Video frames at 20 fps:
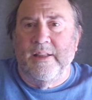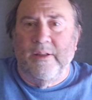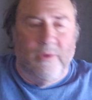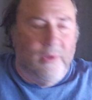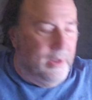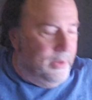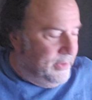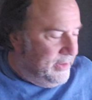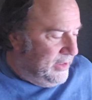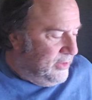
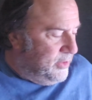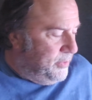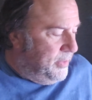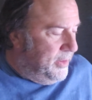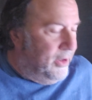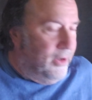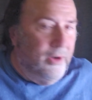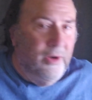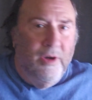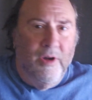that was actually
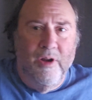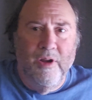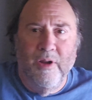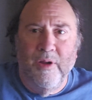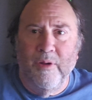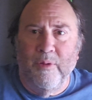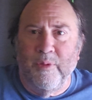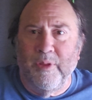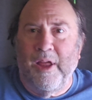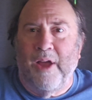better
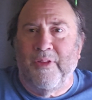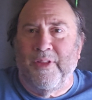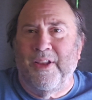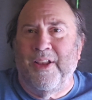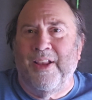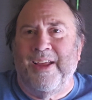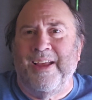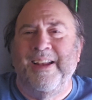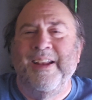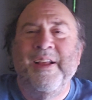without
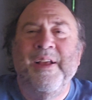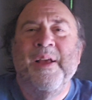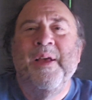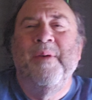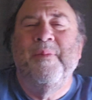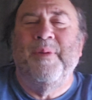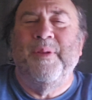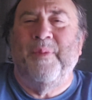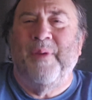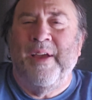the light.
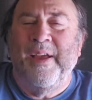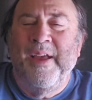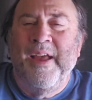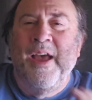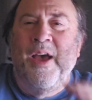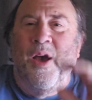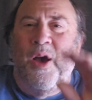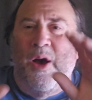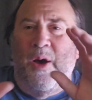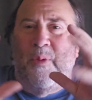But anyway,
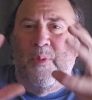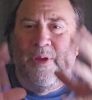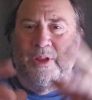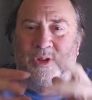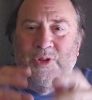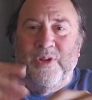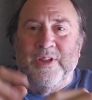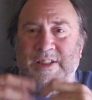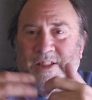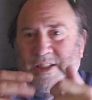
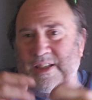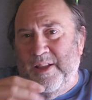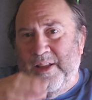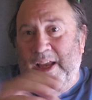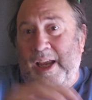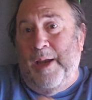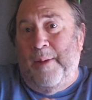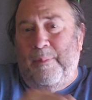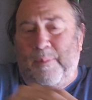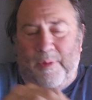you could see
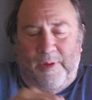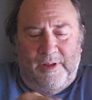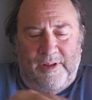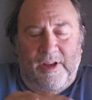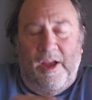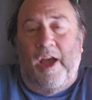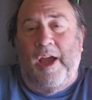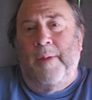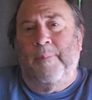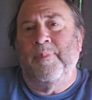the
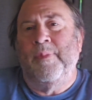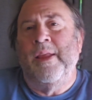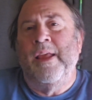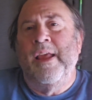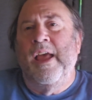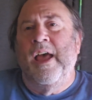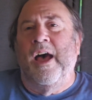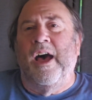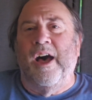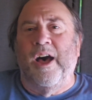time.
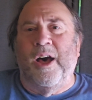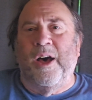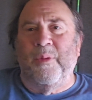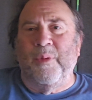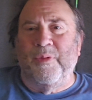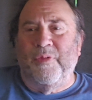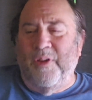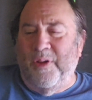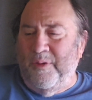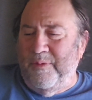We
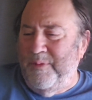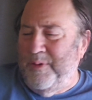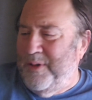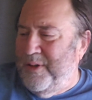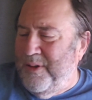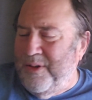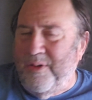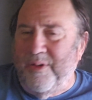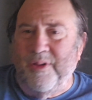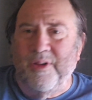found
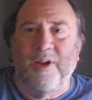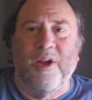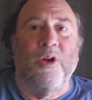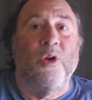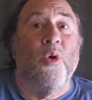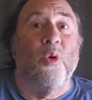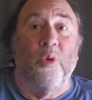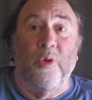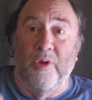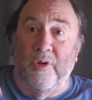a
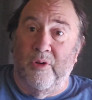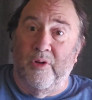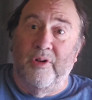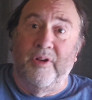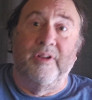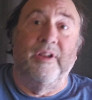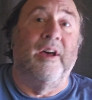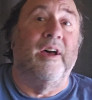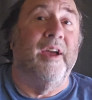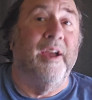quarter, a
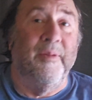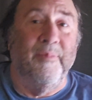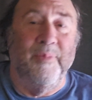dime.